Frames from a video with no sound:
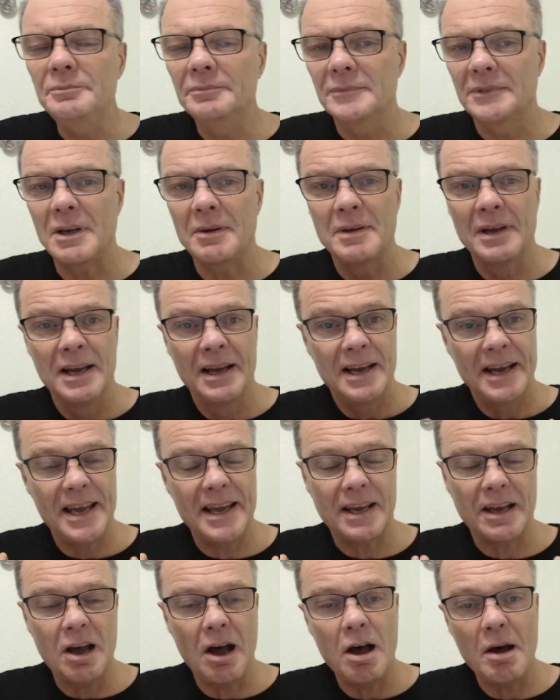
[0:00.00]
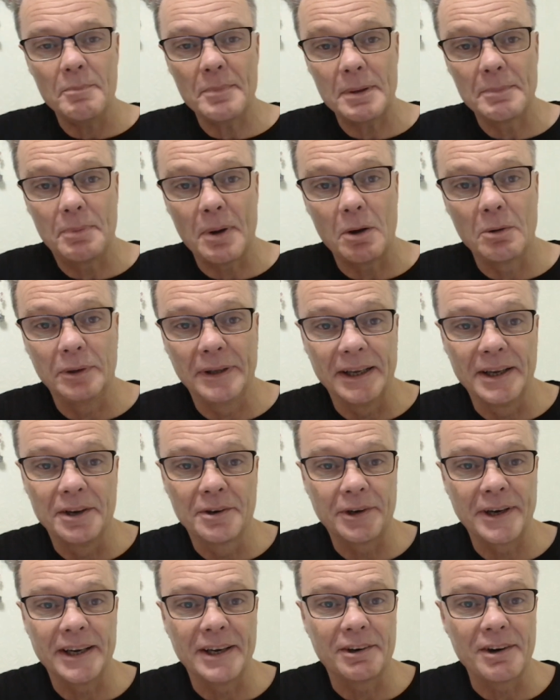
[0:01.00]
so it can't be bowling
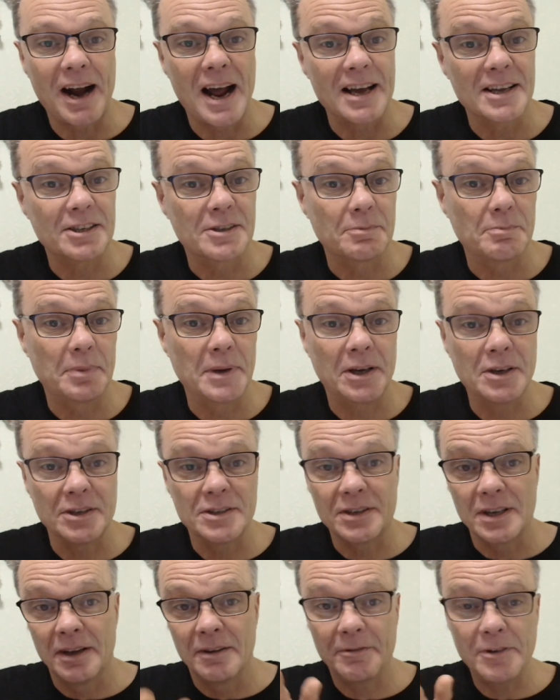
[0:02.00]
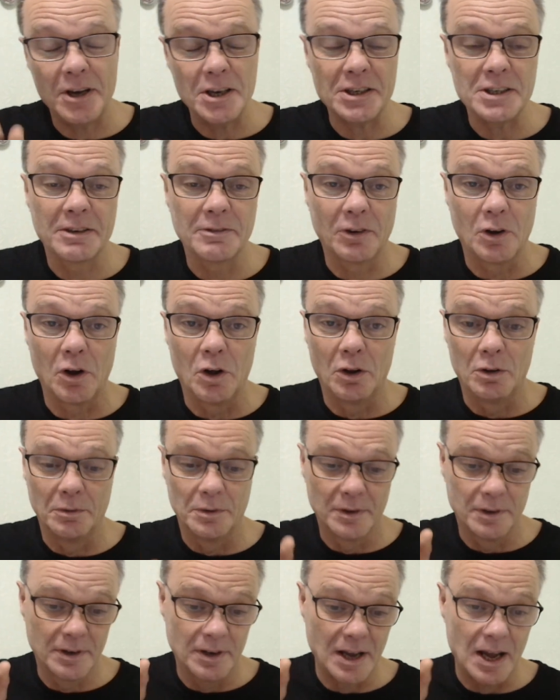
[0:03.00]
green grass, because first of
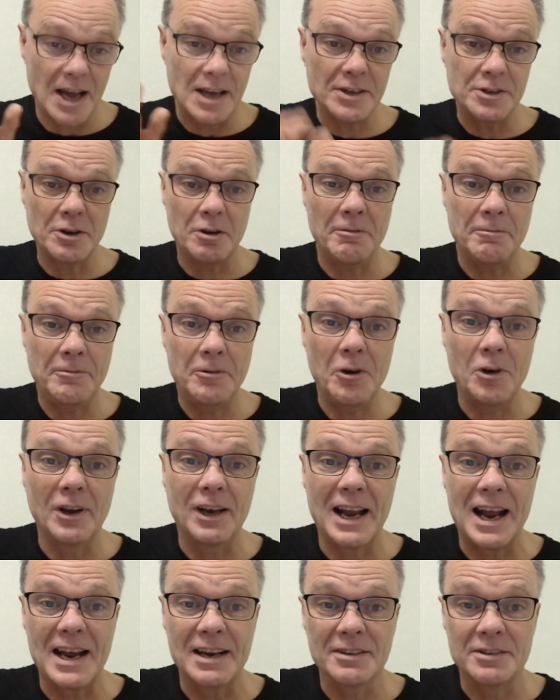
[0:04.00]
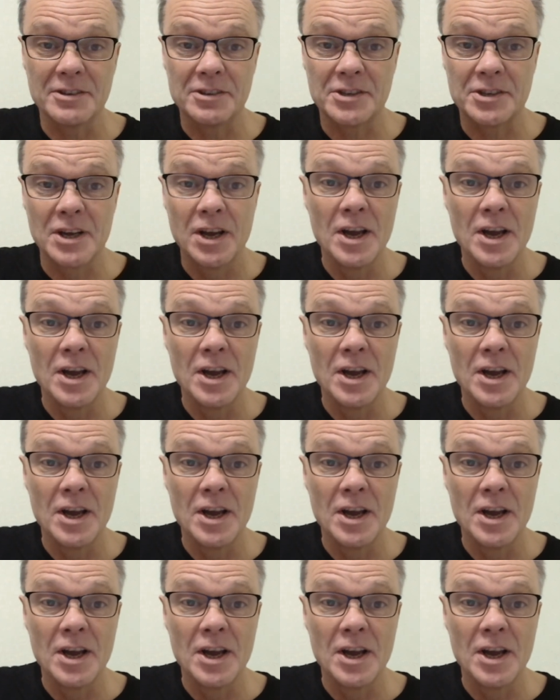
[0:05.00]
all, as your foot lands,